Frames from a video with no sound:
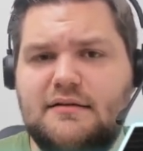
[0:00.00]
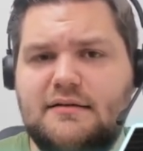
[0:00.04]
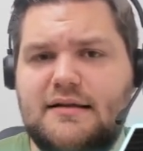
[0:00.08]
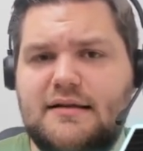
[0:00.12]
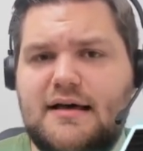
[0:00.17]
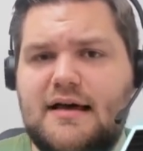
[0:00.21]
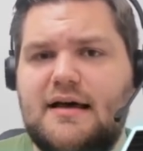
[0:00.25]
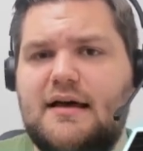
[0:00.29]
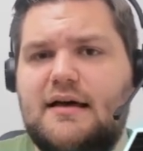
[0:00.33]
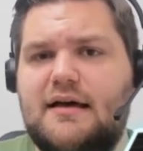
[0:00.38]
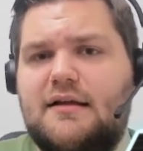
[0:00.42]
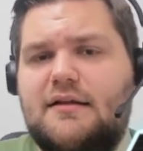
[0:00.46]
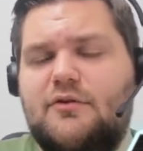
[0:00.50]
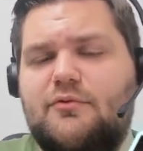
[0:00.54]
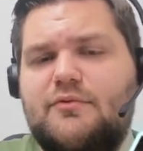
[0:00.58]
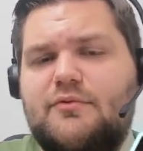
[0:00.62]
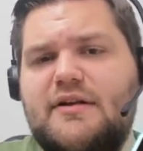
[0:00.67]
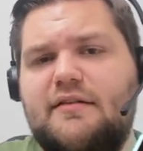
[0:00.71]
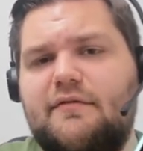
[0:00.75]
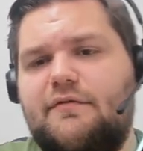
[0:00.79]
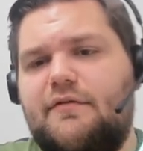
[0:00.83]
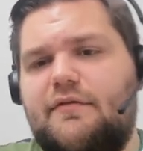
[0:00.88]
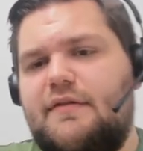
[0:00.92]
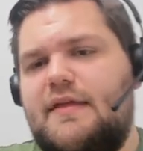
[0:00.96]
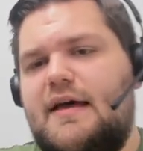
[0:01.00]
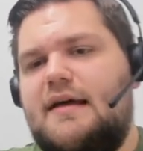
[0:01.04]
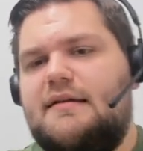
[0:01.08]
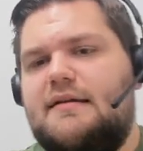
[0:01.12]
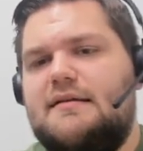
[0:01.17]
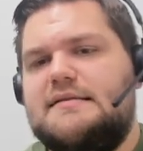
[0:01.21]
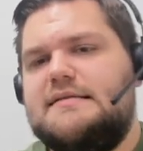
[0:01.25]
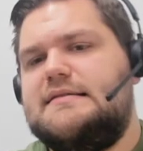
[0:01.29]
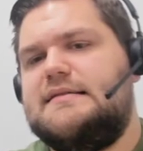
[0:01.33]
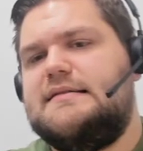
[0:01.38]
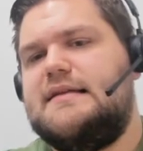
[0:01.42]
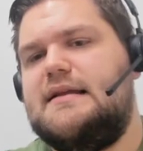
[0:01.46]
The reason for that
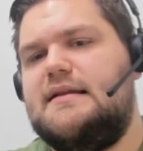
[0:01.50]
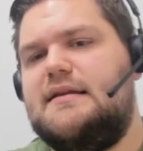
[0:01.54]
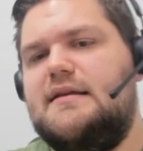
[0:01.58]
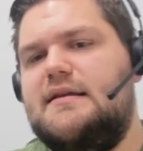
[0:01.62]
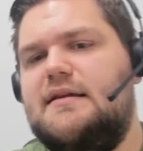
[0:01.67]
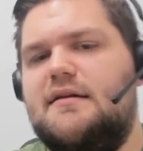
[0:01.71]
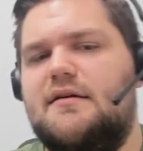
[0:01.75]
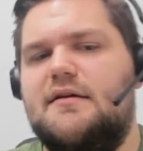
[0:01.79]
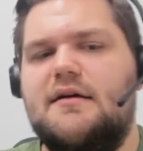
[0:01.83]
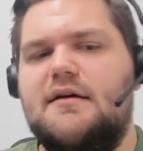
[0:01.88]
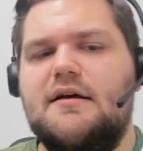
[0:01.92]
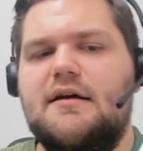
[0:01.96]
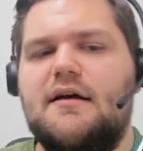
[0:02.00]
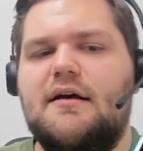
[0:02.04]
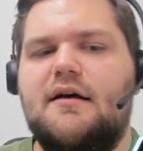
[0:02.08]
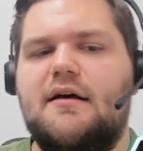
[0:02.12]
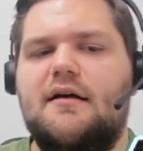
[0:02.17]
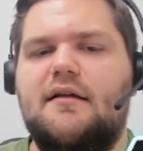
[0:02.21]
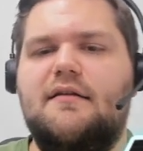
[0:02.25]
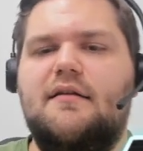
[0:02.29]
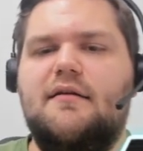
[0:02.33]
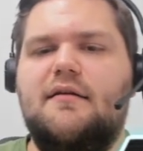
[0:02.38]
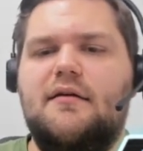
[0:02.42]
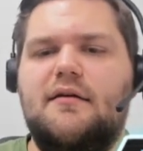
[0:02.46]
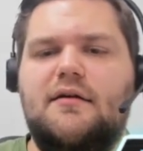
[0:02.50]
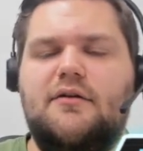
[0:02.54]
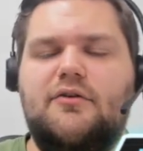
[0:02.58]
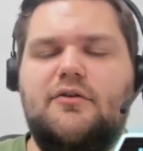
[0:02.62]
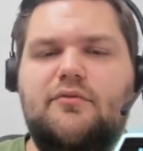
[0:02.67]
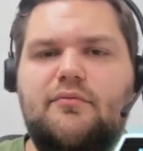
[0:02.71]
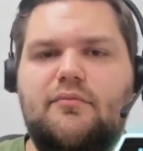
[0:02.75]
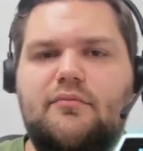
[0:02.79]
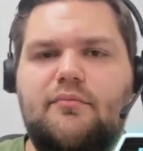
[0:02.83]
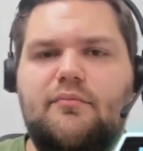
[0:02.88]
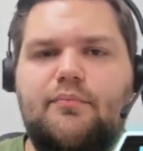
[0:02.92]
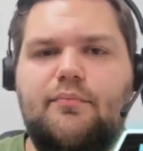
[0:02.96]
is that here the
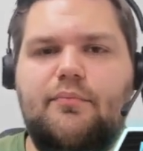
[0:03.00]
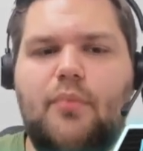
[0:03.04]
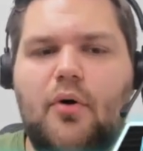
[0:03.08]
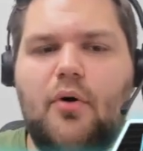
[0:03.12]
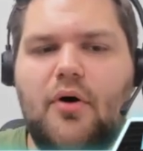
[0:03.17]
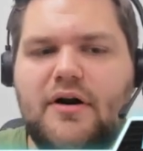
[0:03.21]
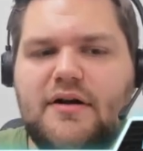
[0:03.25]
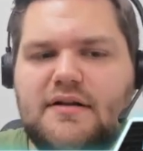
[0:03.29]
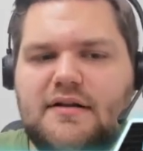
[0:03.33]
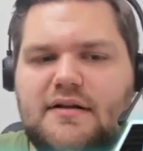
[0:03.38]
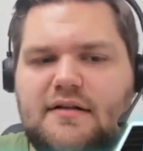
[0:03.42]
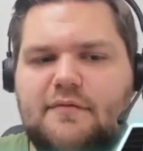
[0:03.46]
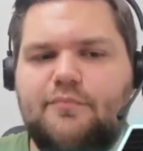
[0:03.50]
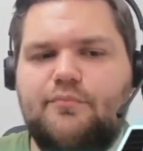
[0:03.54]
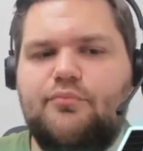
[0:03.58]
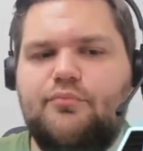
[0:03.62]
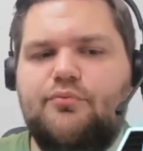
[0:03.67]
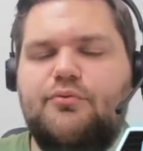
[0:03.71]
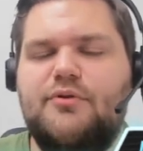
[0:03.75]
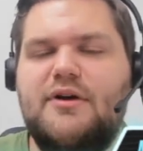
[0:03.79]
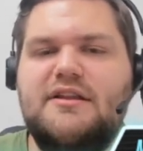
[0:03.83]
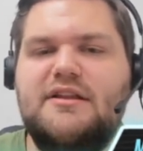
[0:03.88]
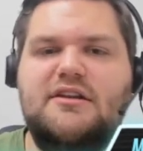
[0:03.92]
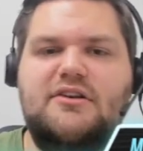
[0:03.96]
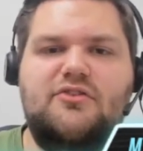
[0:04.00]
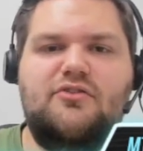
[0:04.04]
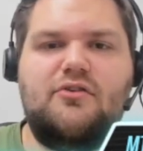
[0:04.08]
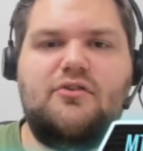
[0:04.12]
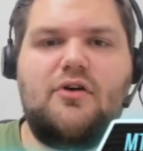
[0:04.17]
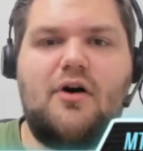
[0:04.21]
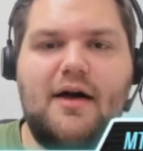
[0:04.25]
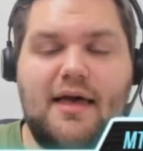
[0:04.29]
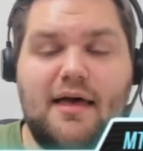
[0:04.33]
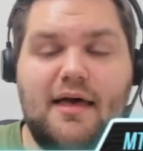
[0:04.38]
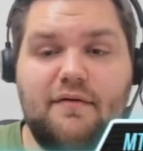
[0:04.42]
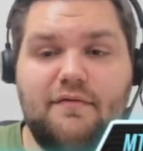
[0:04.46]
board is pretty
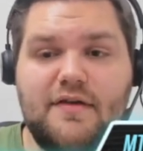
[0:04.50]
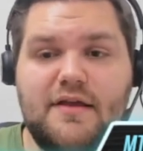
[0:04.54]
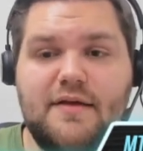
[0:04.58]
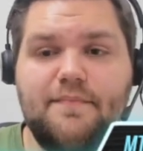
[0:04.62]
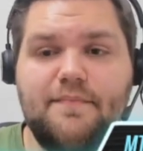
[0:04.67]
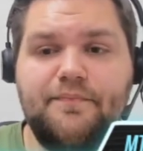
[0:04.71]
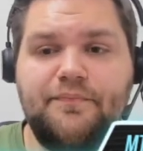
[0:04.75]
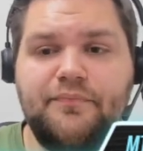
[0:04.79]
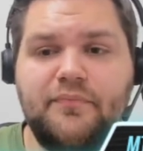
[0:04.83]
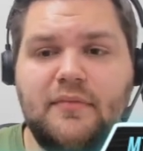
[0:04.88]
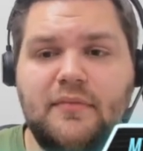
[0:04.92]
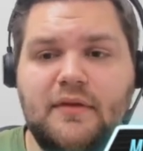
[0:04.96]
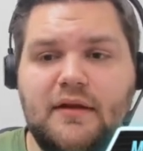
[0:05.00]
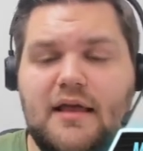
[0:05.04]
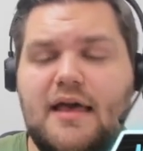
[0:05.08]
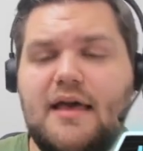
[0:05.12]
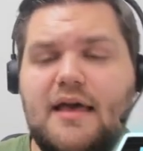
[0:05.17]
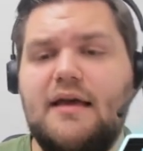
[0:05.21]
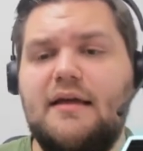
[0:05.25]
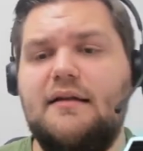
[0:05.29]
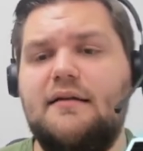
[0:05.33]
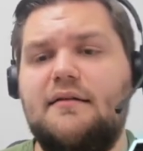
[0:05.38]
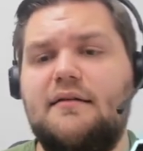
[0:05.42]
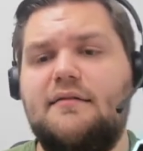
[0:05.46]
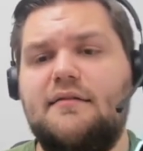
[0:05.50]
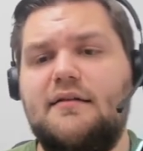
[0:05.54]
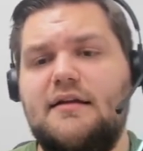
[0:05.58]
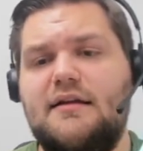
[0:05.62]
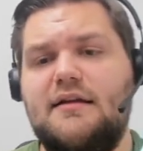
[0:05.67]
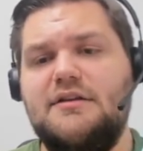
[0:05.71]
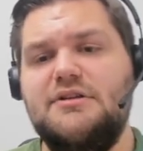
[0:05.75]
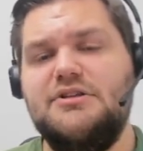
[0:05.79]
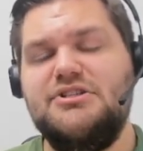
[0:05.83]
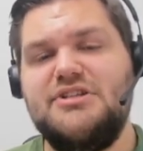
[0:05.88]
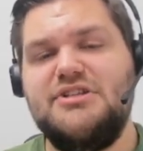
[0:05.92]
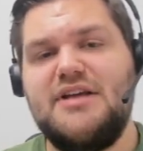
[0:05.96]
draw heavy, and
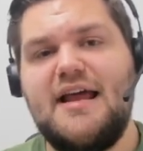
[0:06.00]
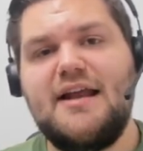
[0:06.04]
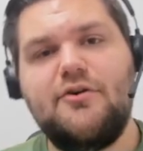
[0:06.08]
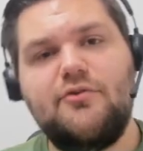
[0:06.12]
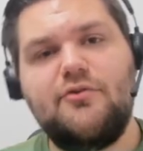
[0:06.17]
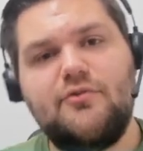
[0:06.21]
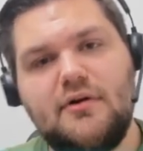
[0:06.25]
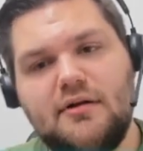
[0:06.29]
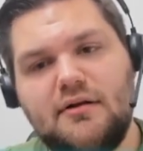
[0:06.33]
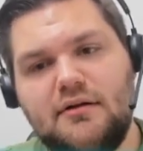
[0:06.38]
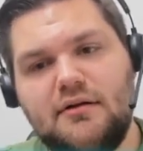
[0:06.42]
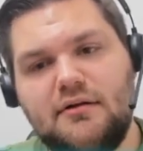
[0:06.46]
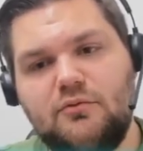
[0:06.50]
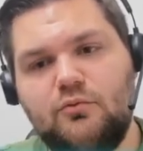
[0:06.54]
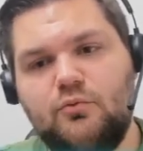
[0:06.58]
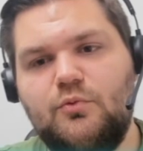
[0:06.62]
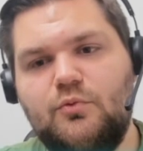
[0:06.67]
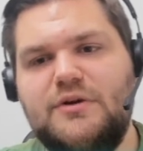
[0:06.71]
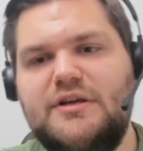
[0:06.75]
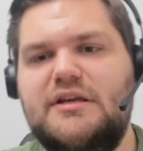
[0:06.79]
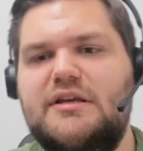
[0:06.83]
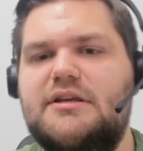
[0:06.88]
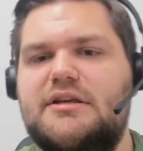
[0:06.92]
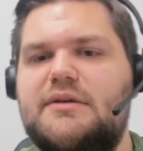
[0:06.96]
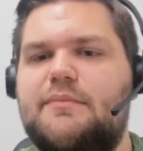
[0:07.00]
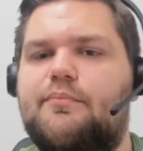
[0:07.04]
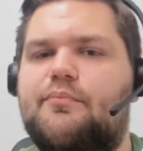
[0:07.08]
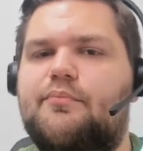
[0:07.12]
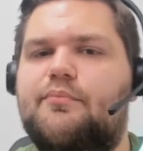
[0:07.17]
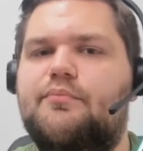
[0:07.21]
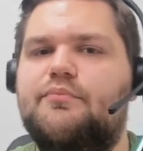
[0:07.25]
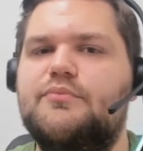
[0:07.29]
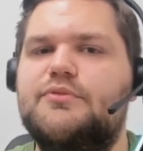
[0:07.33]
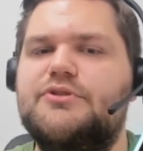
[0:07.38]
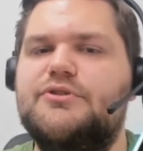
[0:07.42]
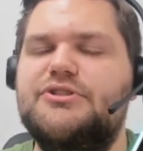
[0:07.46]
in general we
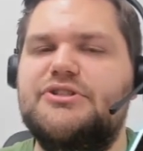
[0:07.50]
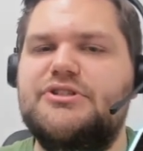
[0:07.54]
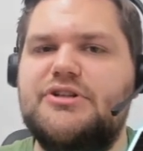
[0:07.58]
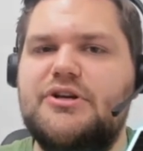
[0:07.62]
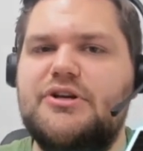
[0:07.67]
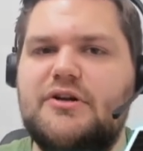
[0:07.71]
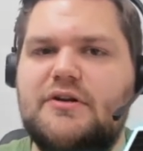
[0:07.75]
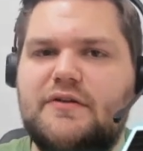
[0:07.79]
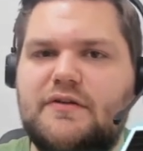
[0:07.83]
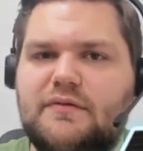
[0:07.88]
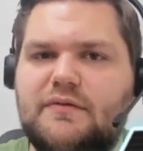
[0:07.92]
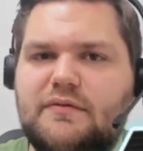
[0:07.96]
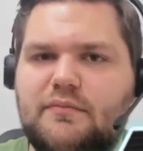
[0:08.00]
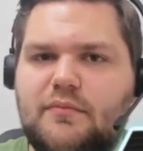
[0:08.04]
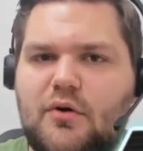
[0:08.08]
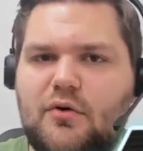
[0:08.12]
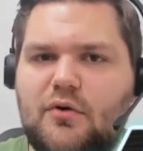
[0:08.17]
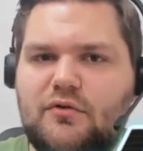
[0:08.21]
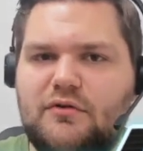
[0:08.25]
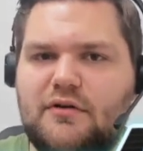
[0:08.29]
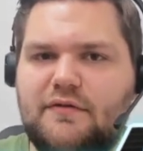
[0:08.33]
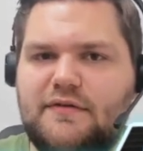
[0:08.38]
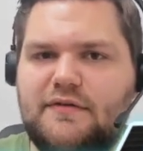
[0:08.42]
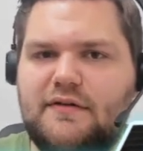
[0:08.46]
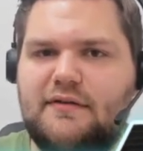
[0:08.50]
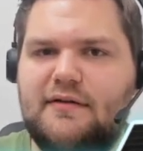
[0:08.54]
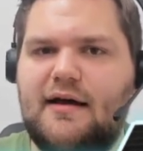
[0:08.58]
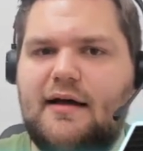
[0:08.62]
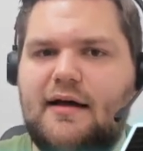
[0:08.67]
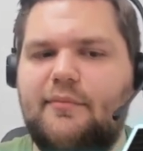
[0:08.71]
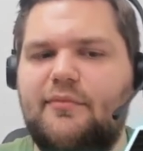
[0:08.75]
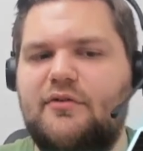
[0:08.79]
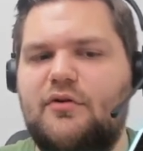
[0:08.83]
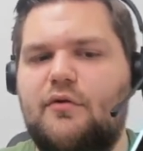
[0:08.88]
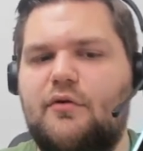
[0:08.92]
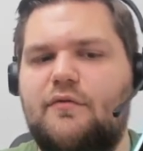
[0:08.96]
should most of the
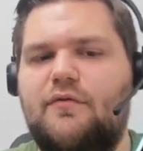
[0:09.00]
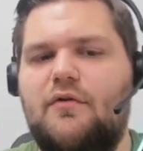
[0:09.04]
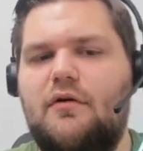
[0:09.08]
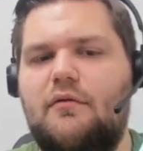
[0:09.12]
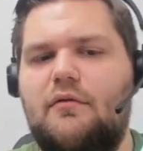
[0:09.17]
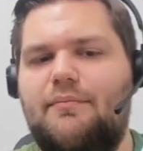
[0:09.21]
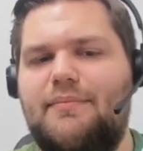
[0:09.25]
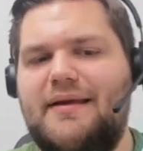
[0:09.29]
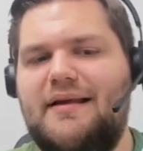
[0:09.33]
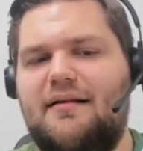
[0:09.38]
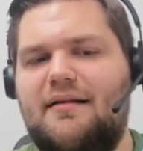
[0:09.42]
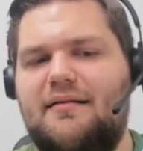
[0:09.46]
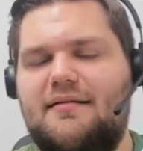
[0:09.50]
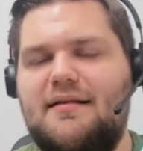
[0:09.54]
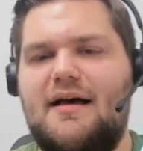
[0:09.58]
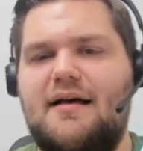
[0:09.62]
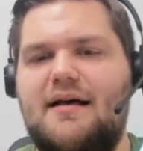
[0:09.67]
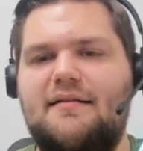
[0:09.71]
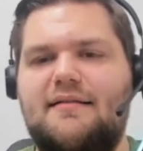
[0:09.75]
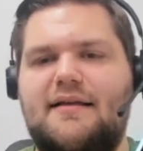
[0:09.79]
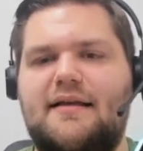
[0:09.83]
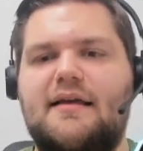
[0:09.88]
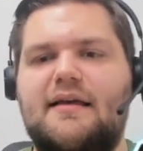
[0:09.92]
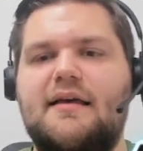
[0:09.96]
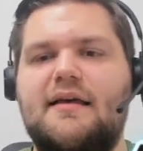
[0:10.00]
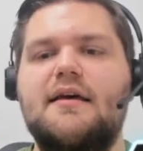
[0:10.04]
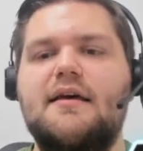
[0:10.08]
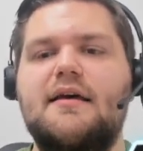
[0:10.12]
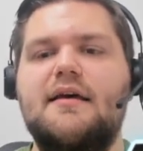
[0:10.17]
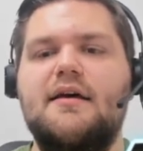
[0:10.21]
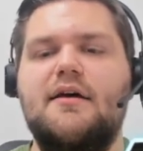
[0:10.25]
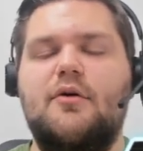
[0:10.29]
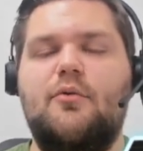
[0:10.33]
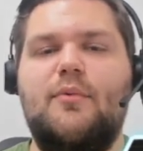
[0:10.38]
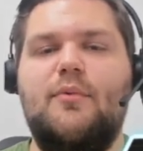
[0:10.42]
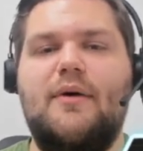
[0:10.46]
times go for a bigger sizing
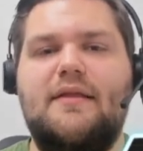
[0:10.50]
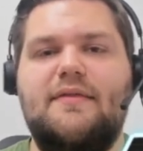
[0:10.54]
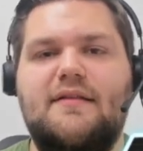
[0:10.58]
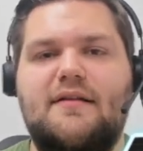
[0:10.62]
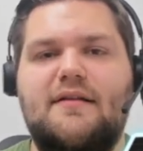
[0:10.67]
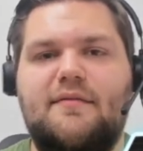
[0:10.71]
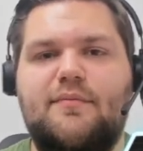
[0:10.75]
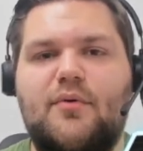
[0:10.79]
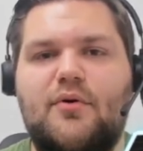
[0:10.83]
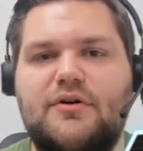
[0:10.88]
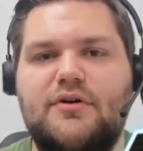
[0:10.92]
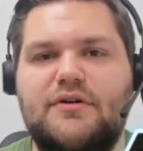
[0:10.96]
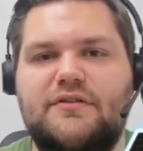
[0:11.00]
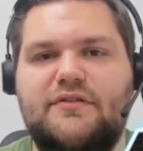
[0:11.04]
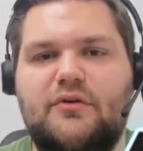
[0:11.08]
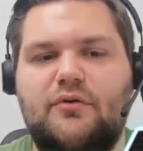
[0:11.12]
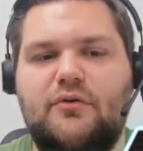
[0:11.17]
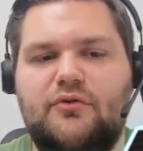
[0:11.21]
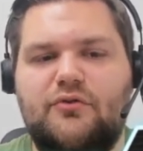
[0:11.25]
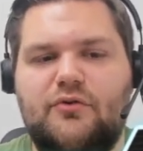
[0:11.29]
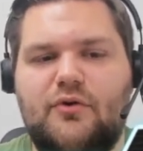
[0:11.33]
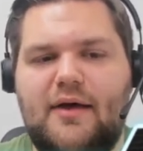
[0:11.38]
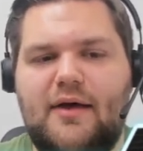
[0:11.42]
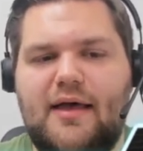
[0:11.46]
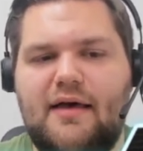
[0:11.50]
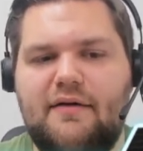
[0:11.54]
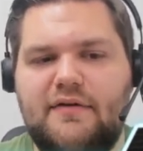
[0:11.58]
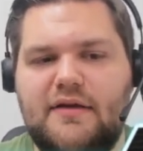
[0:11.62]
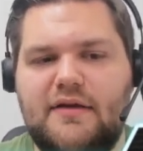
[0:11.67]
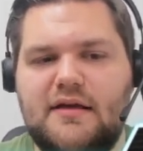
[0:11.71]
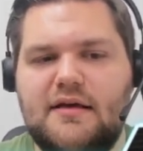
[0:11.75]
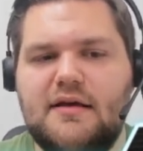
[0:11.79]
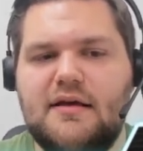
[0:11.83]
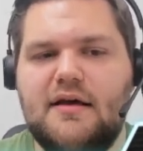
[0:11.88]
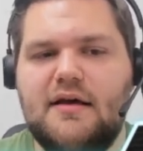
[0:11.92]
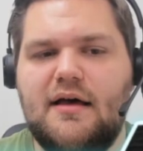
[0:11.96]
when this board is so draw heavy.